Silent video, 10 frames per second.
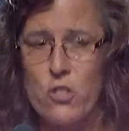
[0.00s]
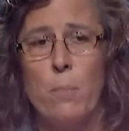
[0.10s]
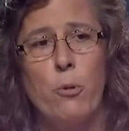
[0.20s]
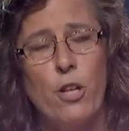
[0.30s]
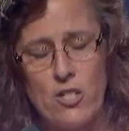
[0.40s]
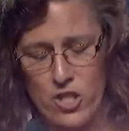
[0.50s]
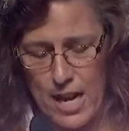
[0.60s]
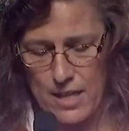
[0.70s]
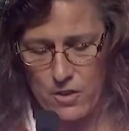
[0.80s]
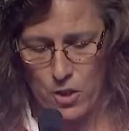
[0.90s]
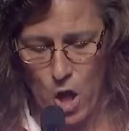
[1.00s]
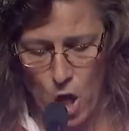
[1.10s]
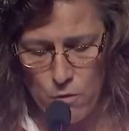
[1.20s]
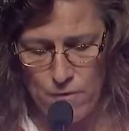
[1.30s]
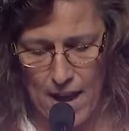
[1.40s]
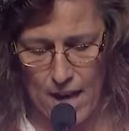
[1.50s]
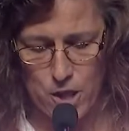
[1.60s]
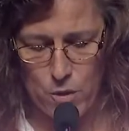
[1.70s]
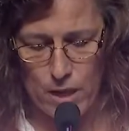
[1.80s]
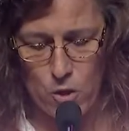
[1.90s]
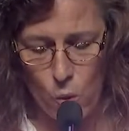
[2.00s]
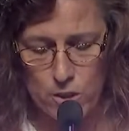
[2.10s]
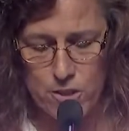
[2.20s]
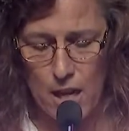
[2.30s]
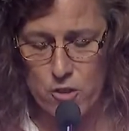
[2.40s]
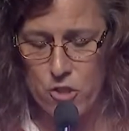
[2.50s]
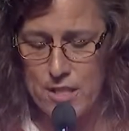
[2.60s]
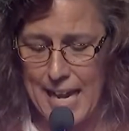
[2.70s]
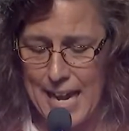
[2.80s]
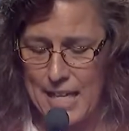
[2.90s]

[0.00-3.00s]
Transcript: appreciating their own value in order to understand